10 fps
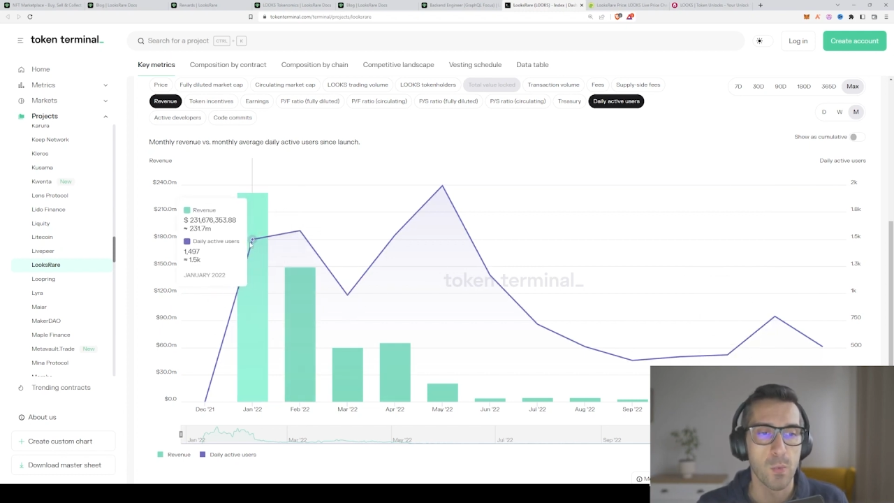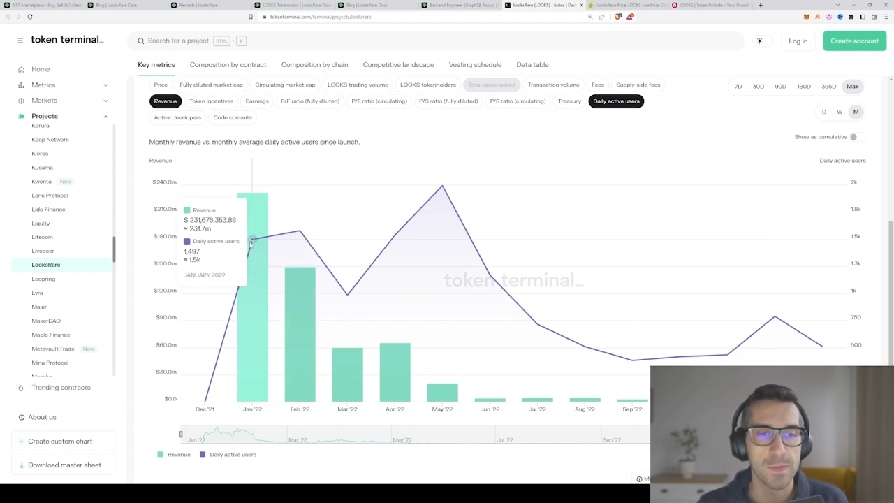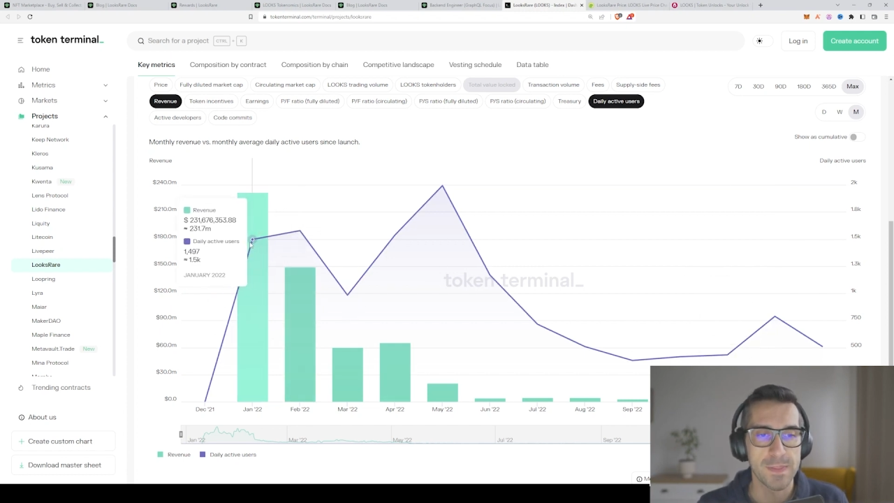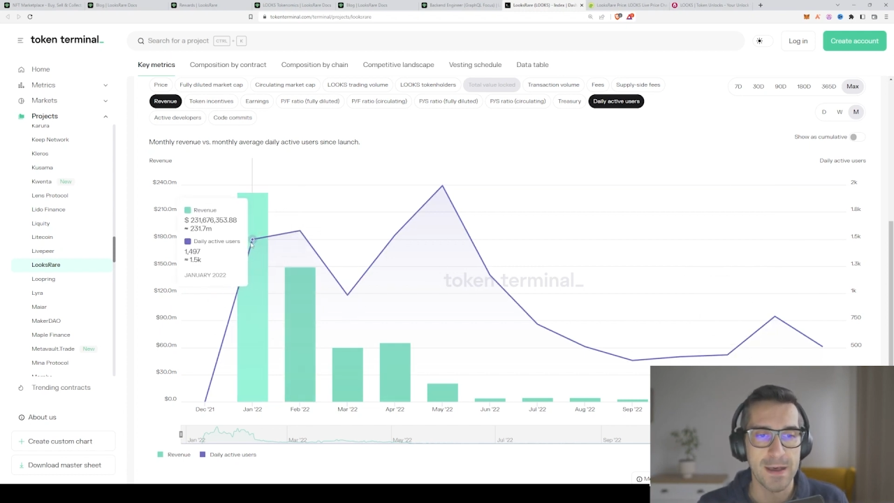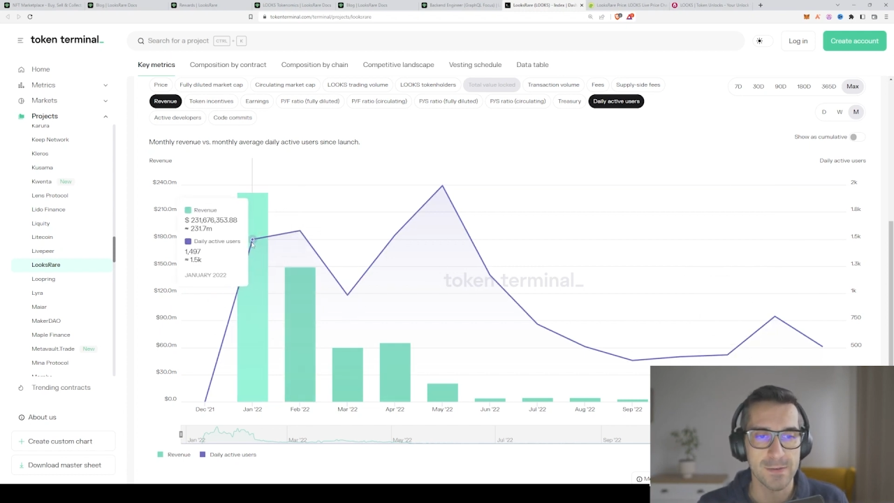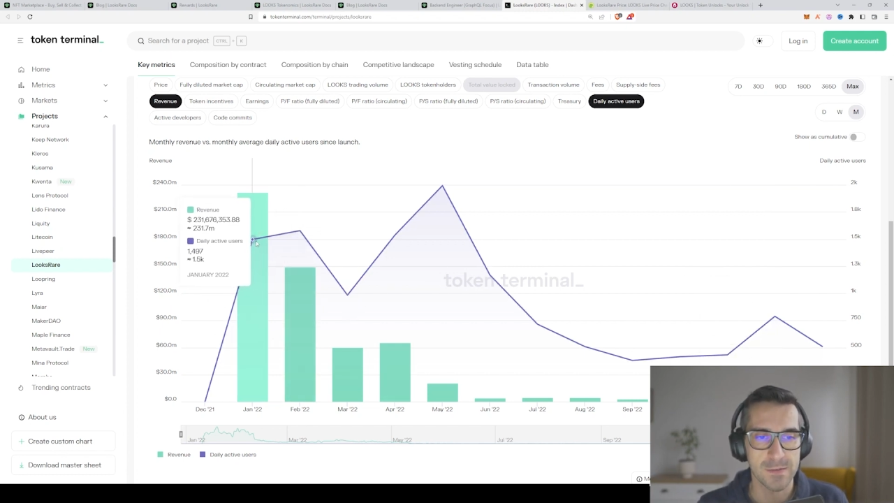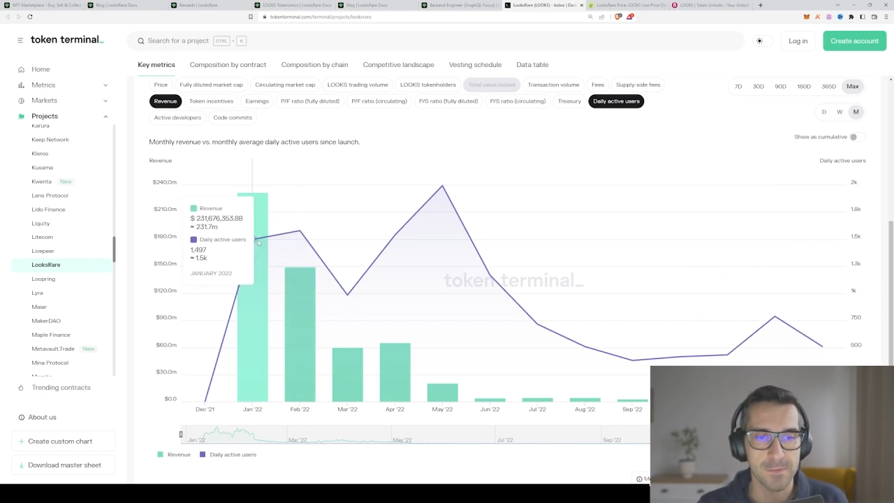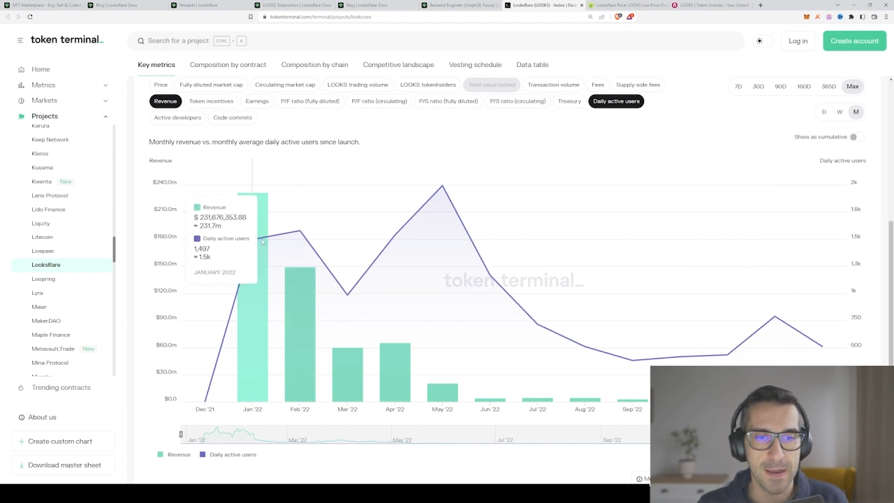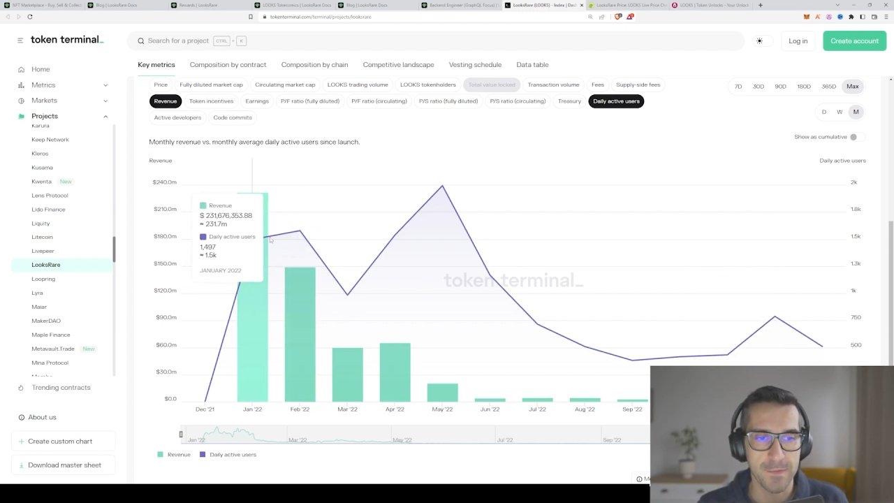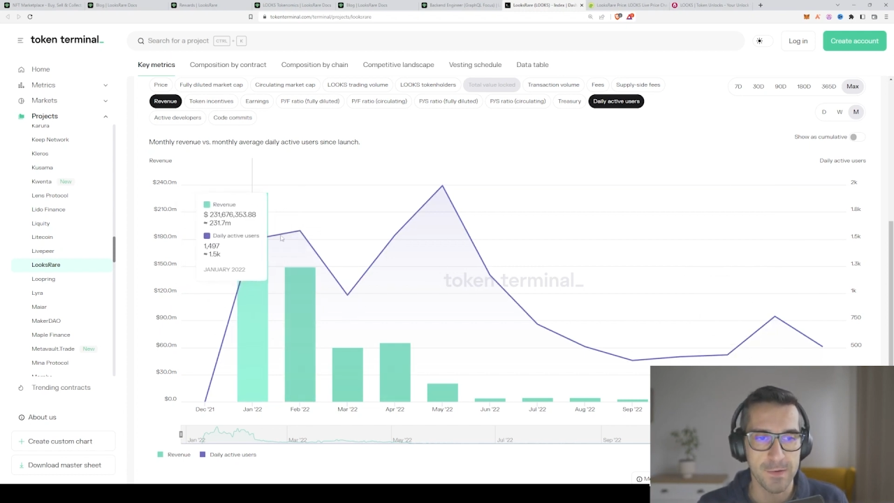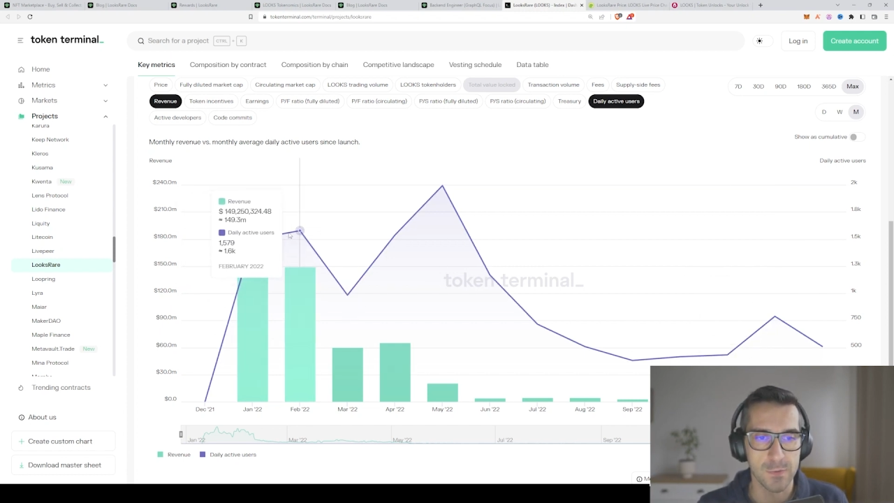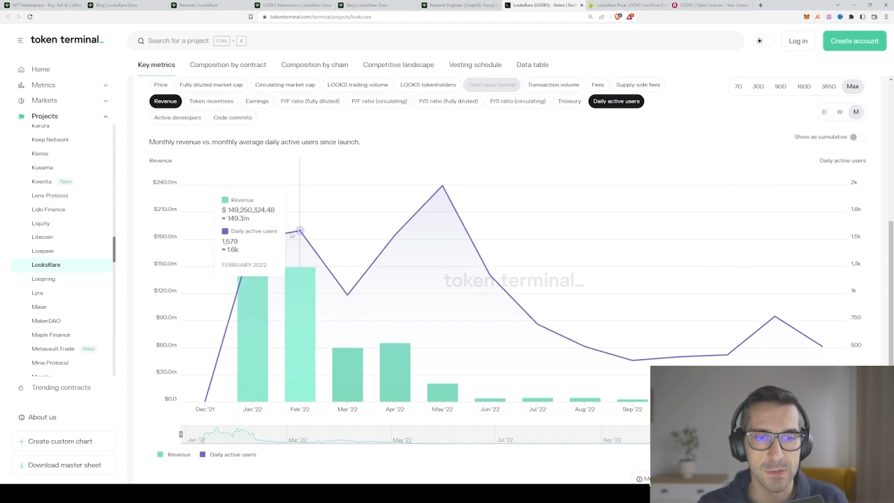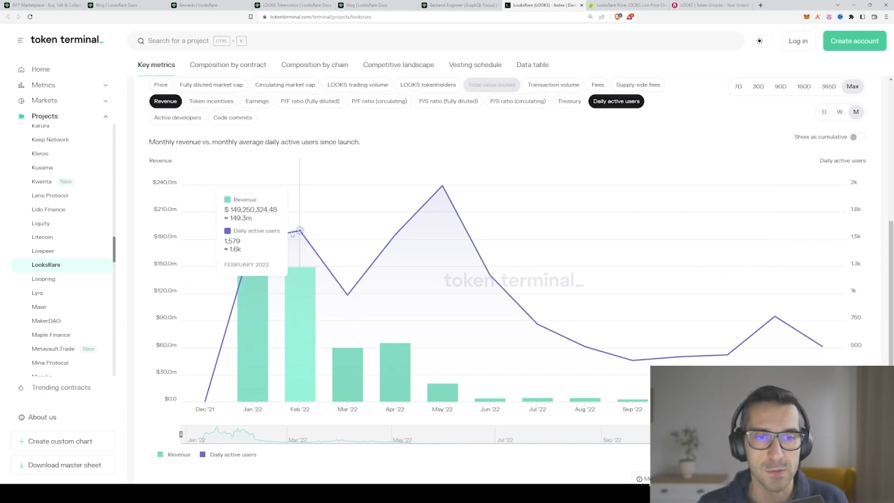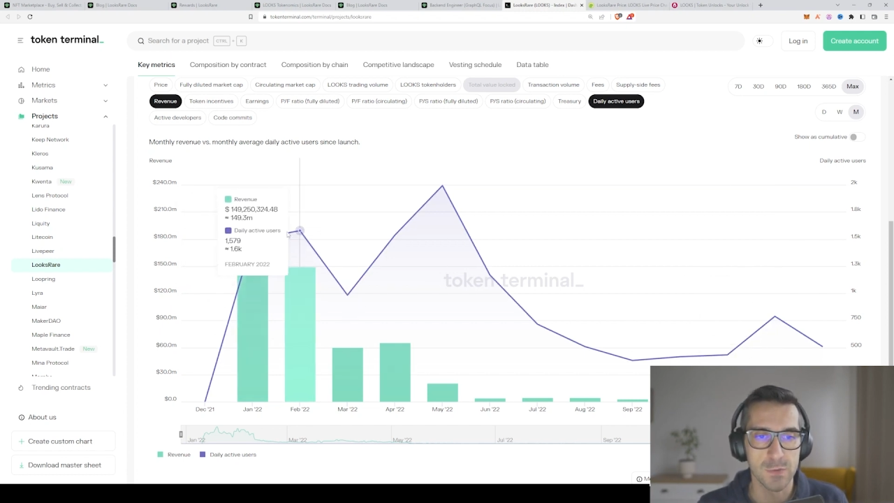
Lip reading: 1,500